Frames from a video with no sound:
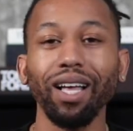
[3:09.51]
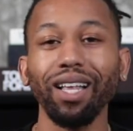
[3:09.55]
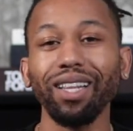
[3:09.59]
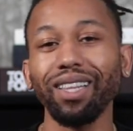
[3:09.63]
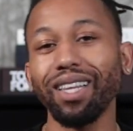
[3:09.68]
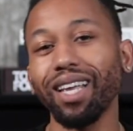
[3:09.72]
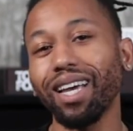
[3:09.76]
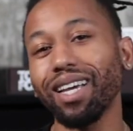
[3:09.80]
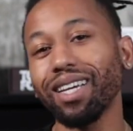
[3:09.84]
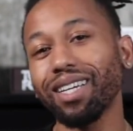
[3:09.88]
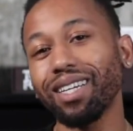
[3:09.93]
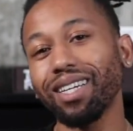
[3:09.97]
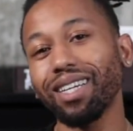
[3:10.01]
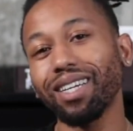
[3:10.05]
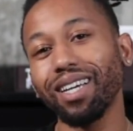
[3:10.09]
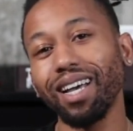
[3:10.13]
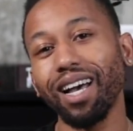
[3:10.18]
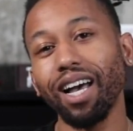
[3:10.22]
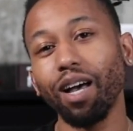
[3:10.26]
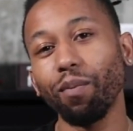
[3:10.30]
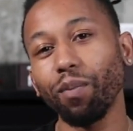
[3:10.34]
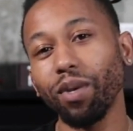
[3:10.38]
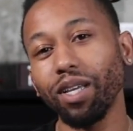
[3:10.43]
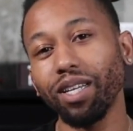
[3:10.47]
Like,
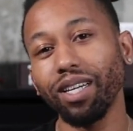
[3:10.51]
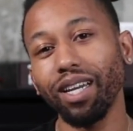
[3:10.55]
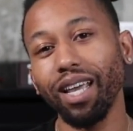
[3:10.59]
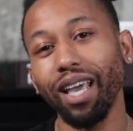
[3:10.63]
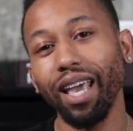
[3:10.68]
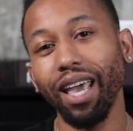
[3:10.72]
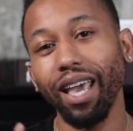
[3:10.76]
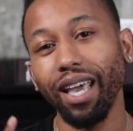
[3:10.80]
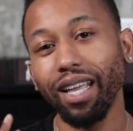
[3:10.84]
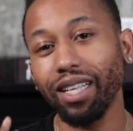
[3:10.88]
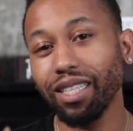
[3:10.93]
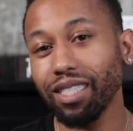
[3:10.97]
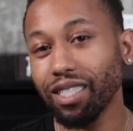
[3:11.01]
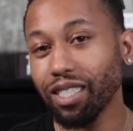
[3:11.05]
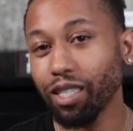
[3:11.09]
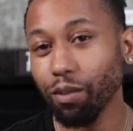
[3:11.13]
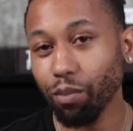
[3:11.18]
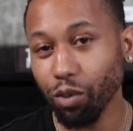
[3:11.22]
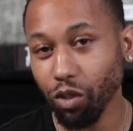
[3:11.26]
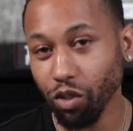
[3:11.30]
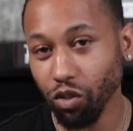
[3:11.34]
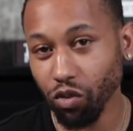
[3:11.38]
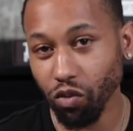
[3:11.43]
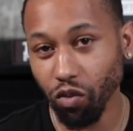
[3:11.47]
comment, and
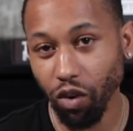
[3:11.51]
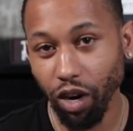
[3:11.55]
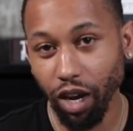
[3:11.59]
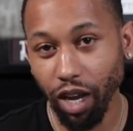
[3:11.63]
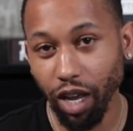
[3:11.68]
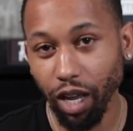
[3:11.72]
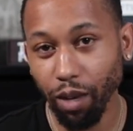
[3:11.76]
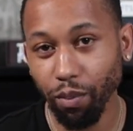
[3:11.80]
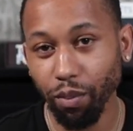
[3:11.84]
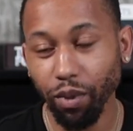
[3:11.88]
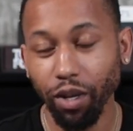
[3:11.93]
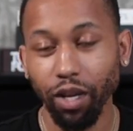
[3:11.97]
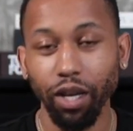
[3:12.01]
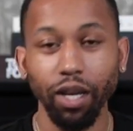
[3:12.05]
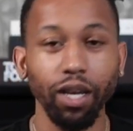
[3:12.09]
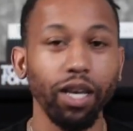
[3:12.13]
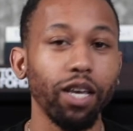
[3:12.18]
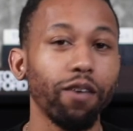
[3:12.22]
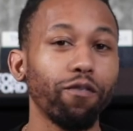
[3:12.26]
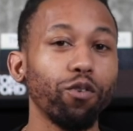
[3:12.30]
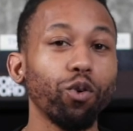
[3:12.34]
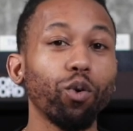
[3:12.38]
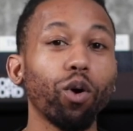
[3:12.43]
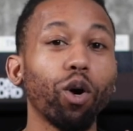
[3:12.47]
subscribe
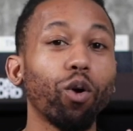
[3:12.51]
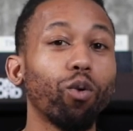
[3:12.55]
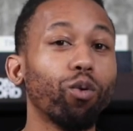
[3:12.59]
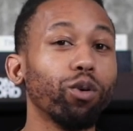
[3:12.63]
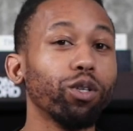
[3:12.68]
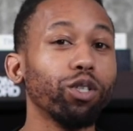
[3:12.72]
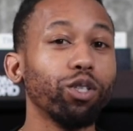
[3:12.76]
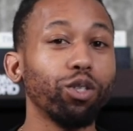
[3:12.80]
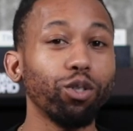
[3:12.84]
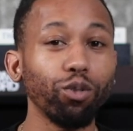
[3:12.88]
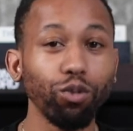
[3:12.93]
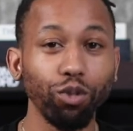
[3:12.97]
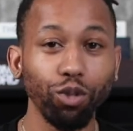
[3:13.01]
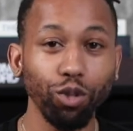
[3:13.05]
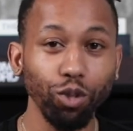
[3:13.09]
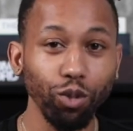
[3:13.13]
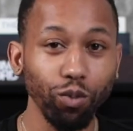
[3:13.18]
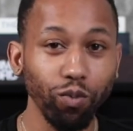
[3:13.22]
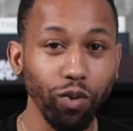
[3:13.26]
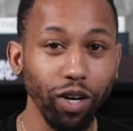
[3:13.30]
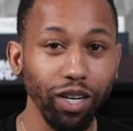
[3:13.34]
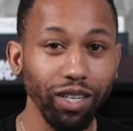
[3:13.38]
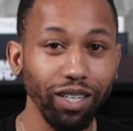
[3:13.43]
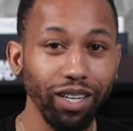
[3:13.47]
if you are on
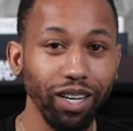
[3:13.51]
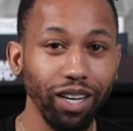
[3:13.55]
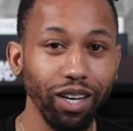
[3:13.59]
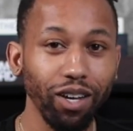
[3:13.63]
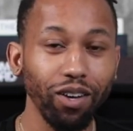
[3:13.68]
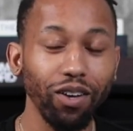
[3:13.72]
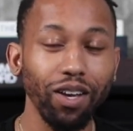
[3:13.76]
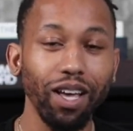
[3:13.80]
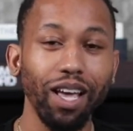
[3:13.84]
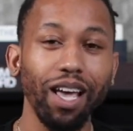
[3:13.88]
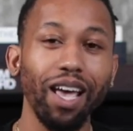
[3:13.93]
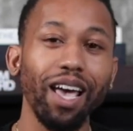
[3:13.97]
YouTube right now.